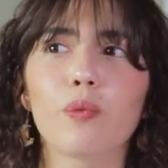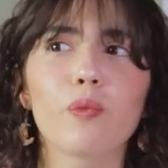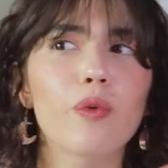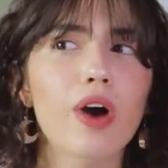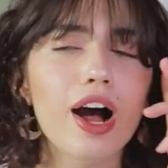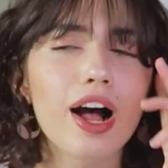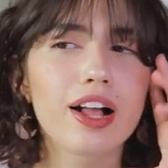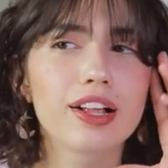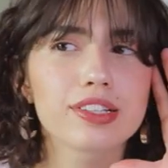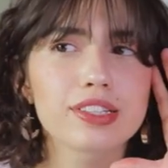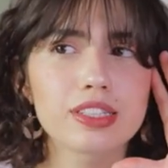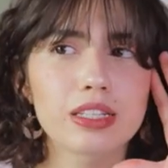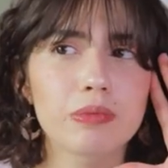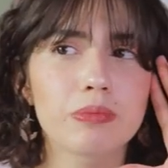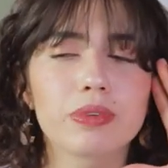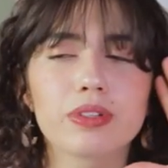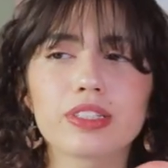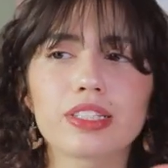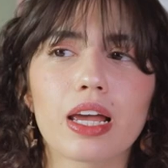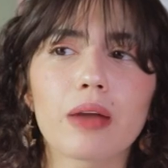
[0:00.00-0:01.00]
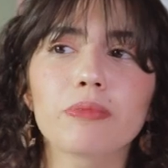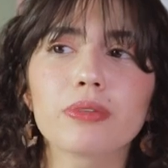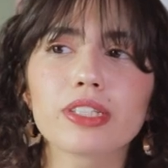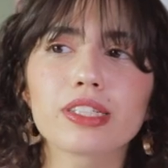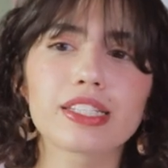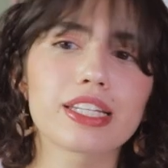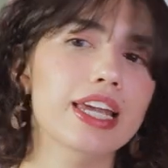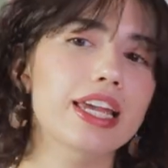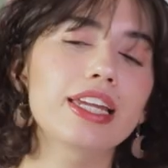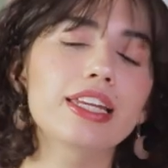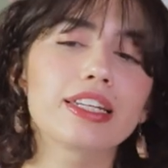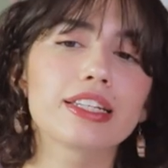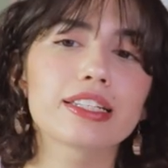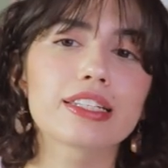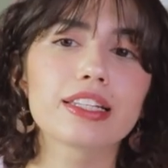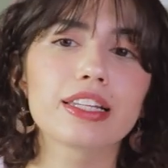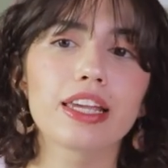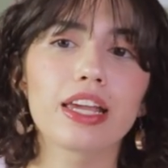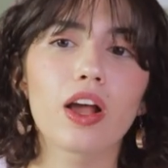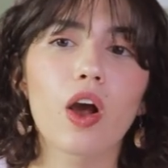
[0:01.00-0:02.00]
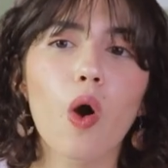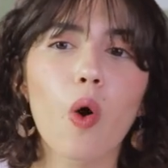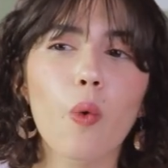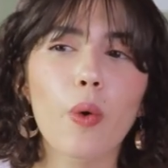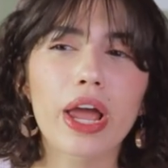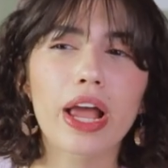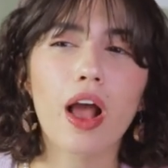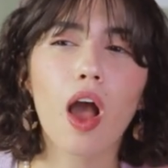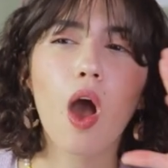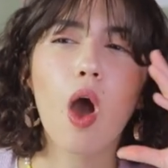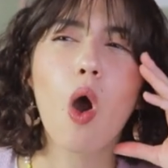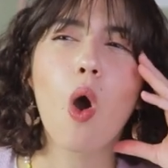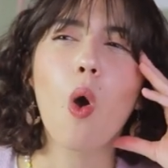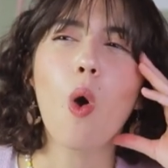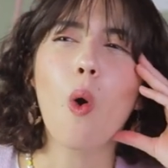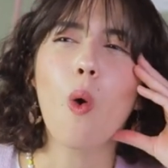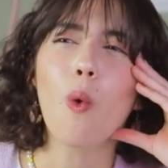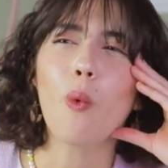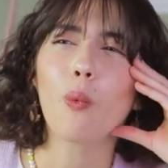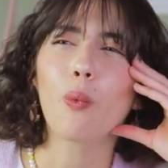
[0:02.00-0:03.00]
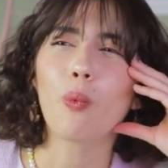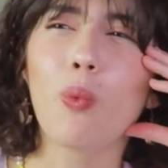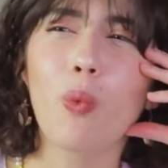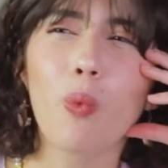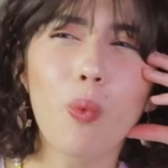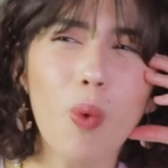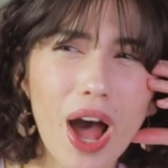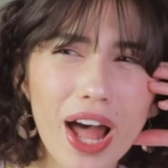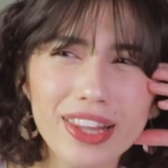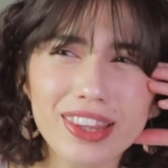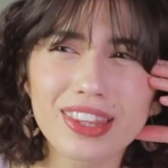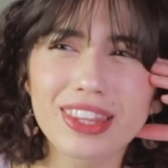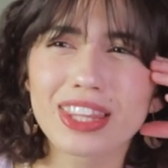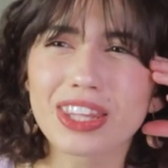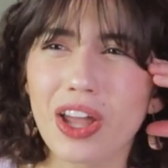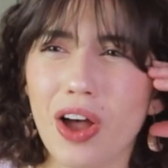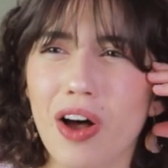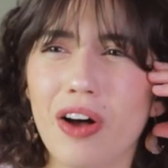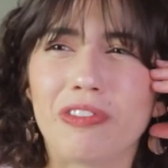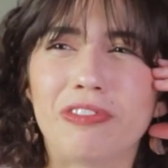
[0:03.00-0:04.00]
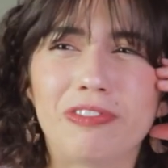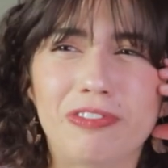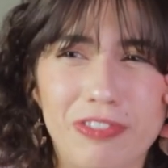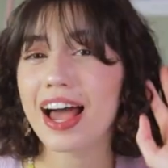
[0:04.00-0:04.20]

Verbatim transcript: while sim- simultaneously going, what the f?